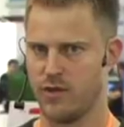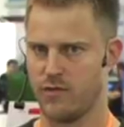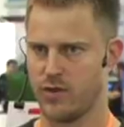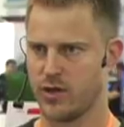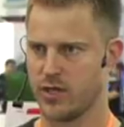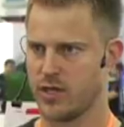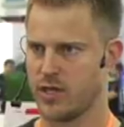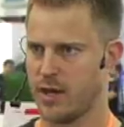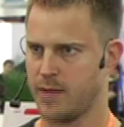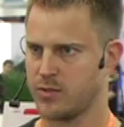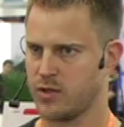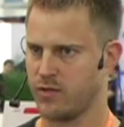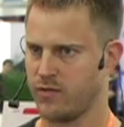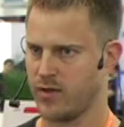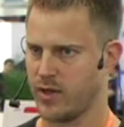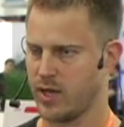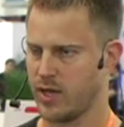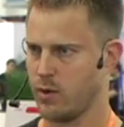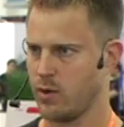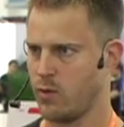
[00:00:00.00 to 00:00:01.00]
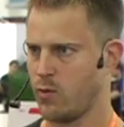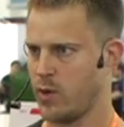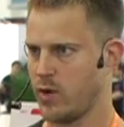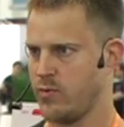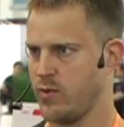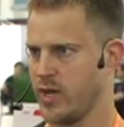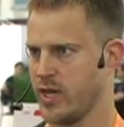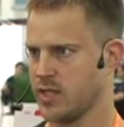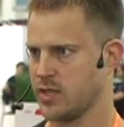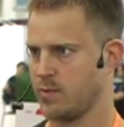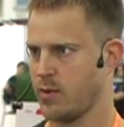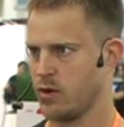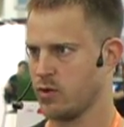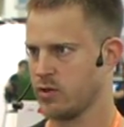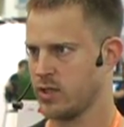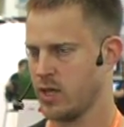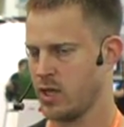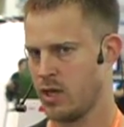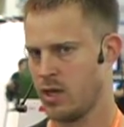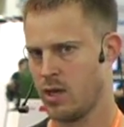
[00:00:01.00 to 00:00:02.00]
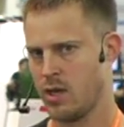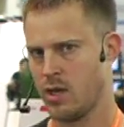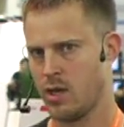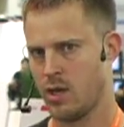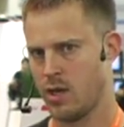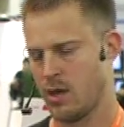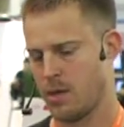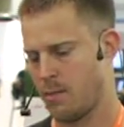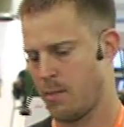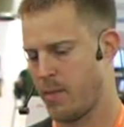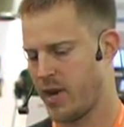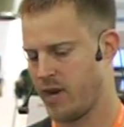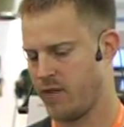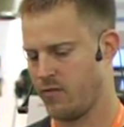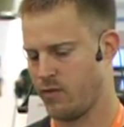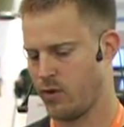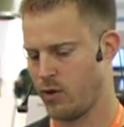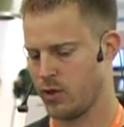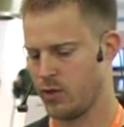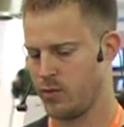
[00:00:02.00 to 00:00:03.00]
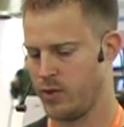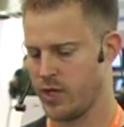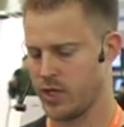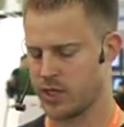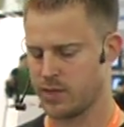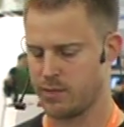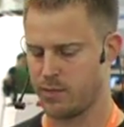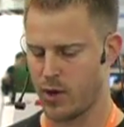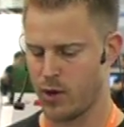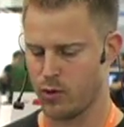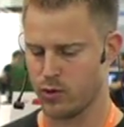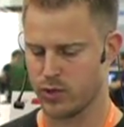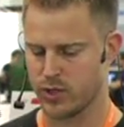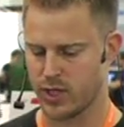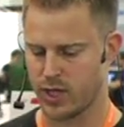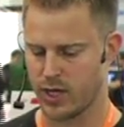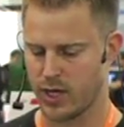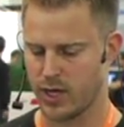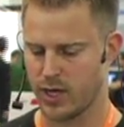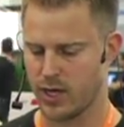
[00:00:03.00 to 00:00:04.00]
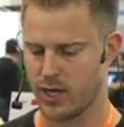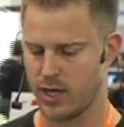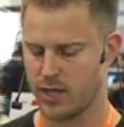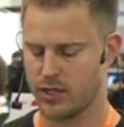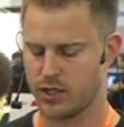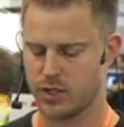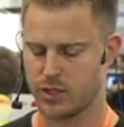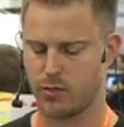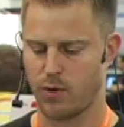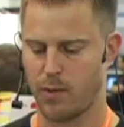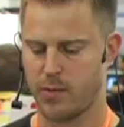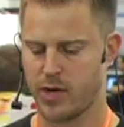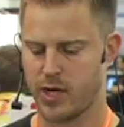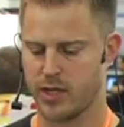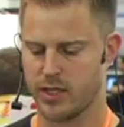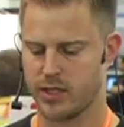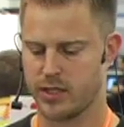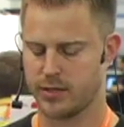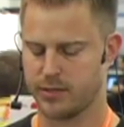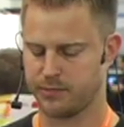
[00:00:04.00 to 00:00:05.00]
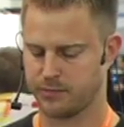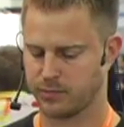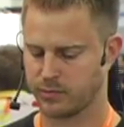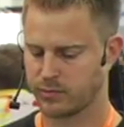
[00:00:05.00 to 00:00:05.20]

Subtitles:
different types of what we expose. By default, we expose just properties.